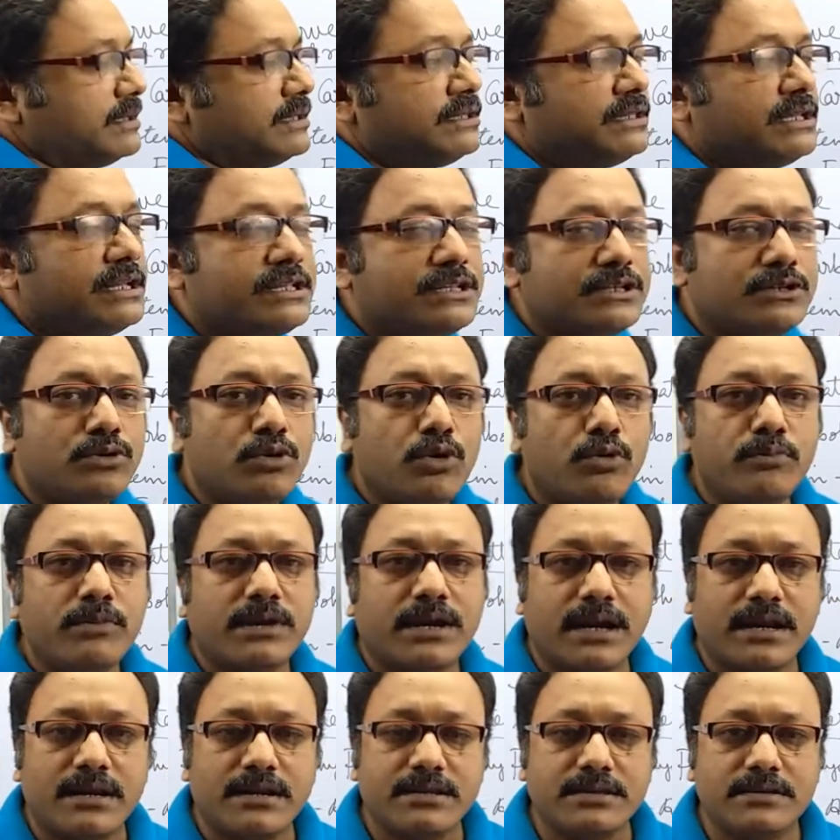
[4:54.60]
There is no
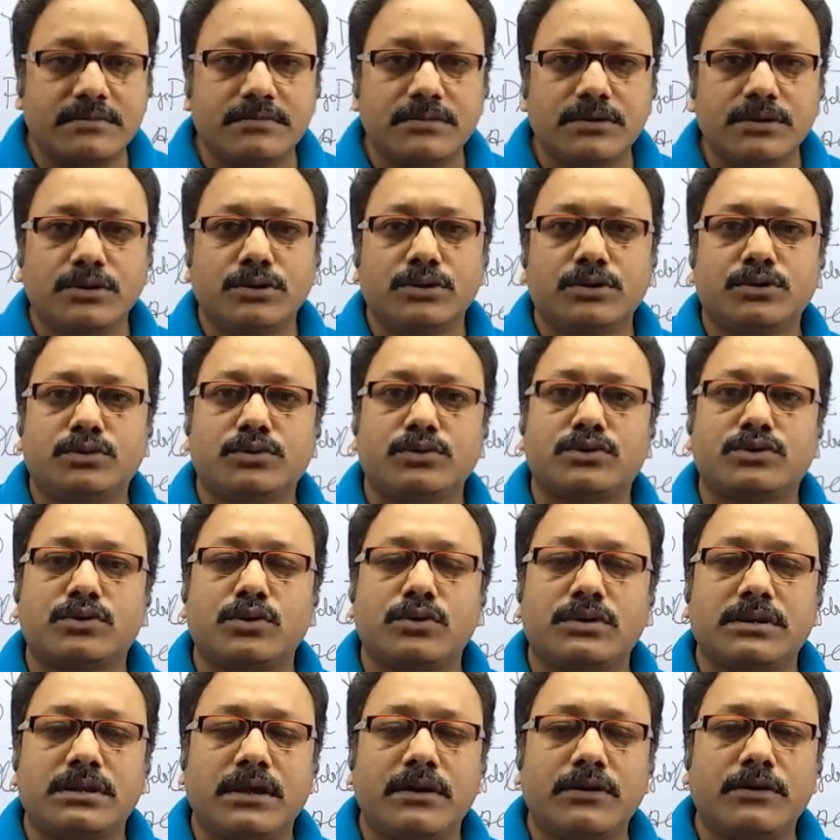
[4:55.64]
mechanism to store
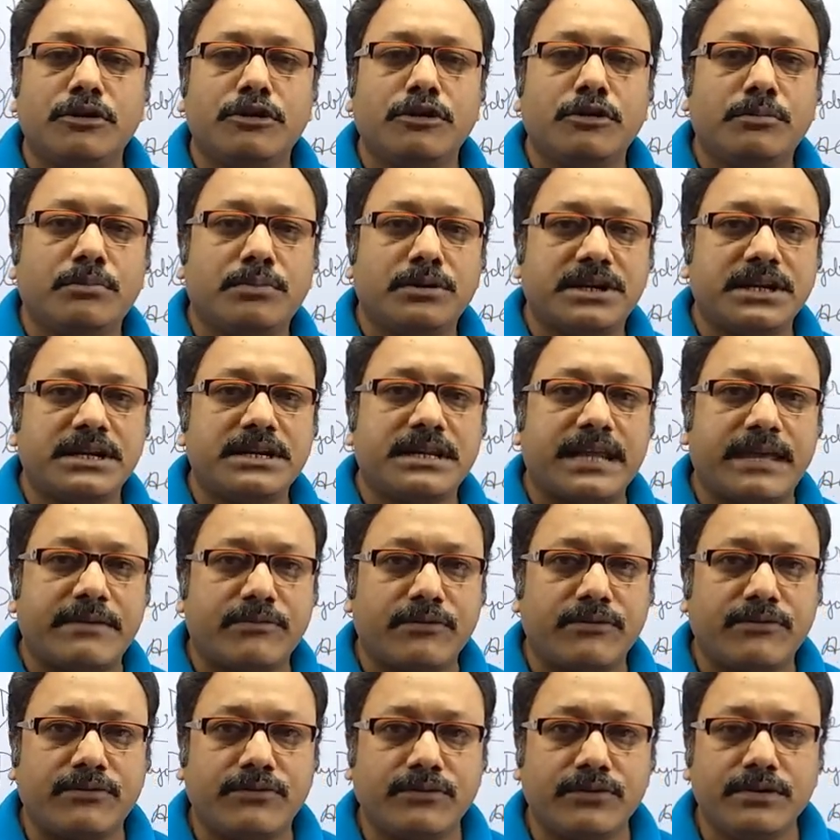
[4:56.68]
the protein type
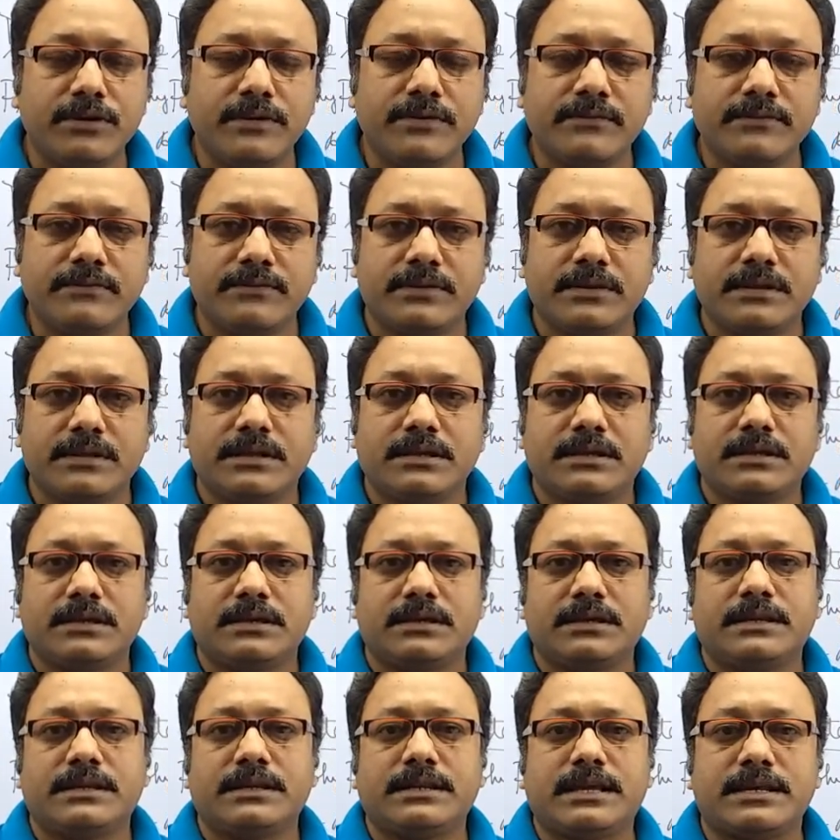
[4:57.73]
of food
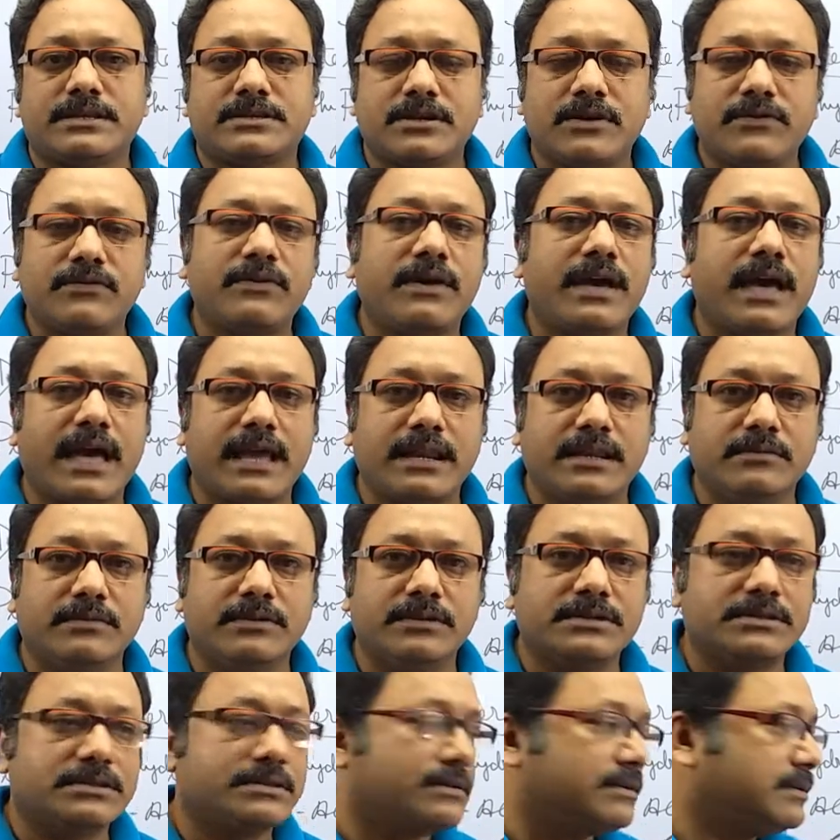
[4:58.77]
in case of animals.